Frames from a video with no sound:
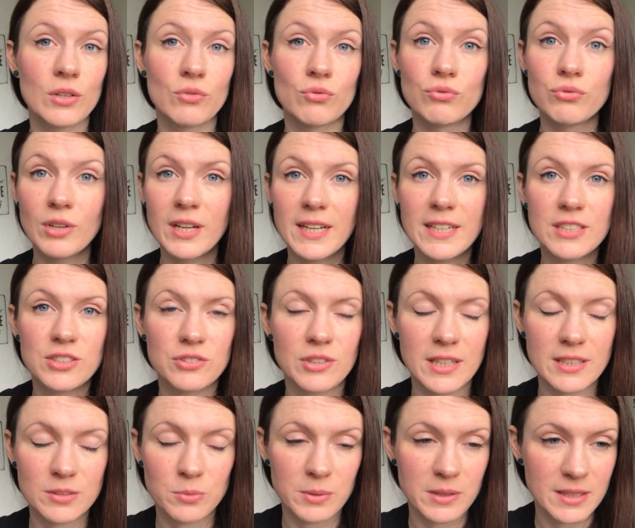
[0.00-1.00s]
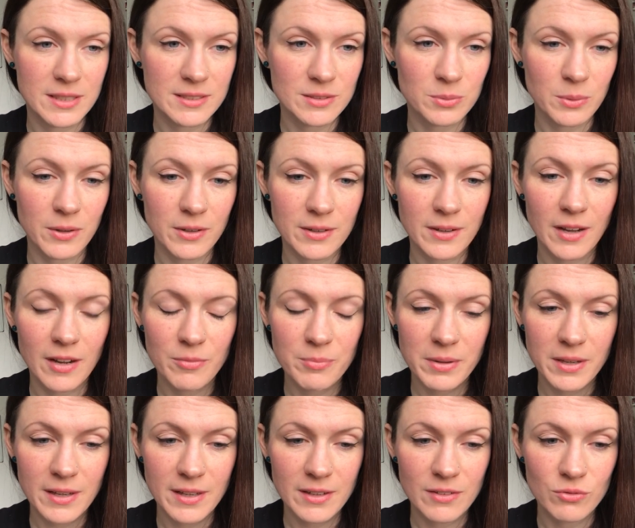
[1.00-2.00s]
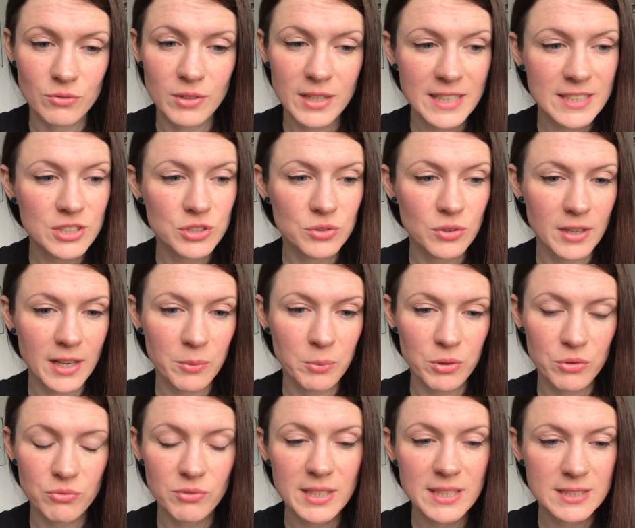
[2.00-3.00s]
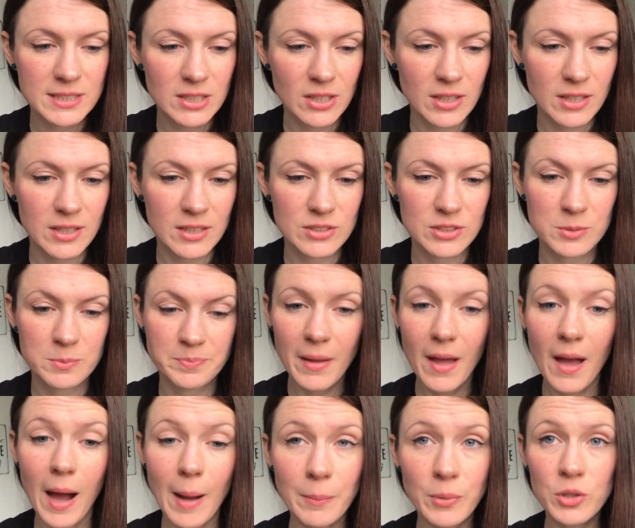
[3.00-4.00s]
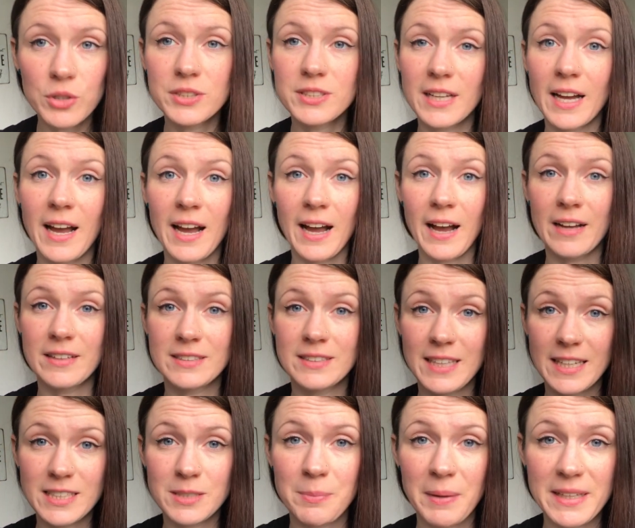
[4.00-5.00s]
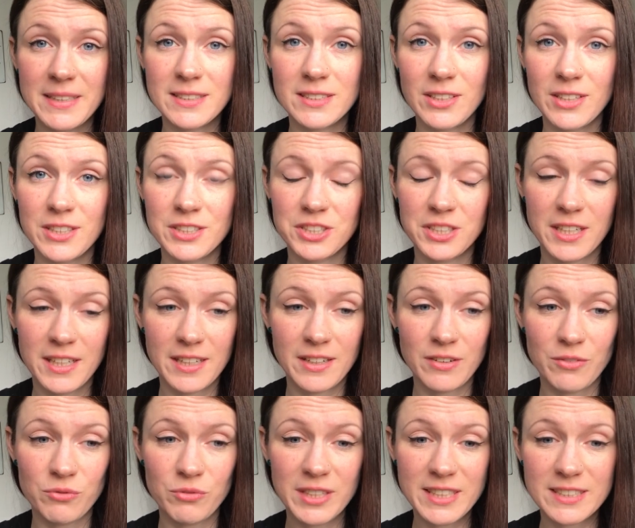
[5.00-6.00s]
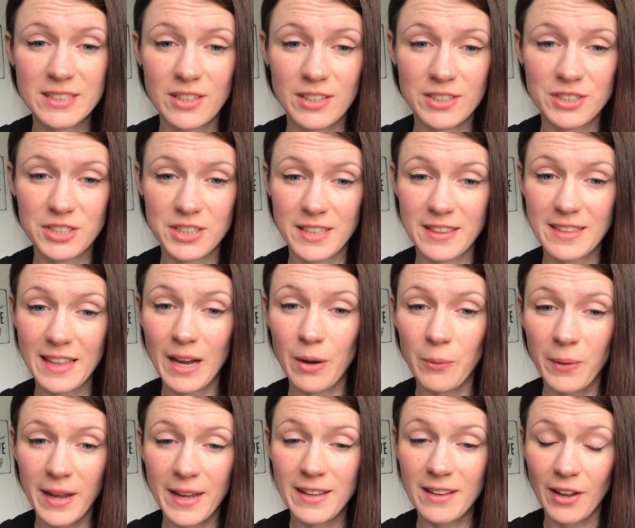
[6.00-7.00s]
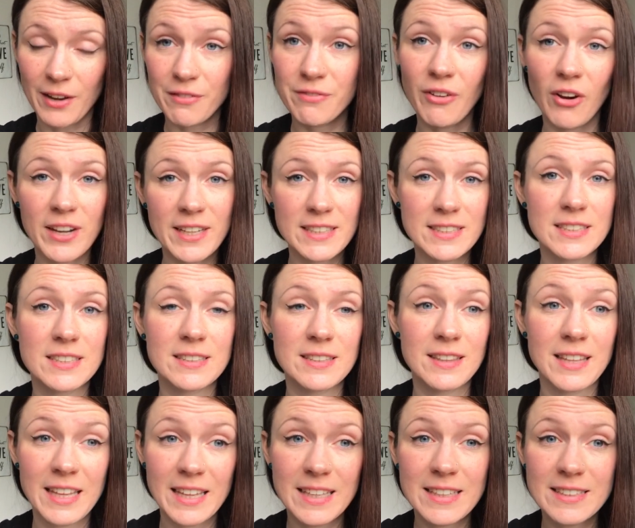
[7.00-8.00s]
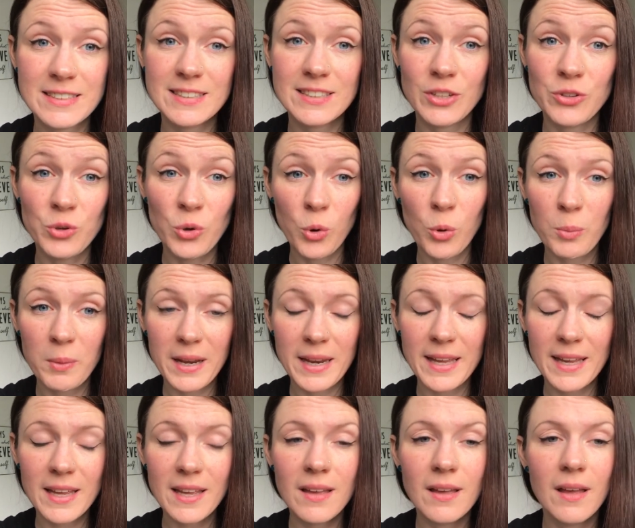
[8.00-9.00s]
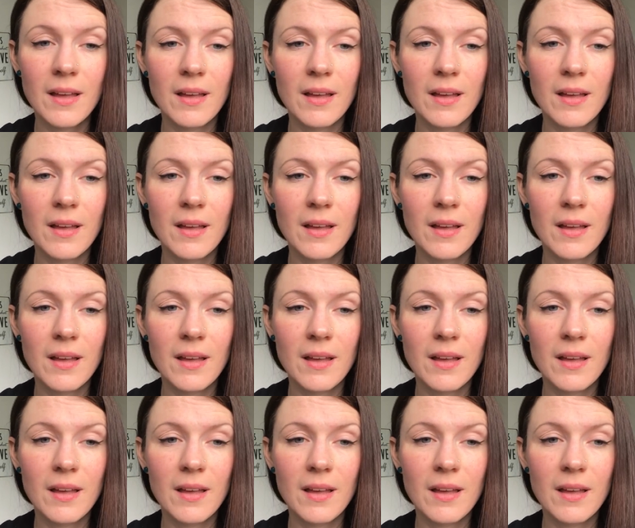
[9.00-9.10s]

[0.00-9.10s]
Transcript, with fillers: really stressed with this one, I've been really struggling with research. I'm good at database searching, researching that way, like finding things normally,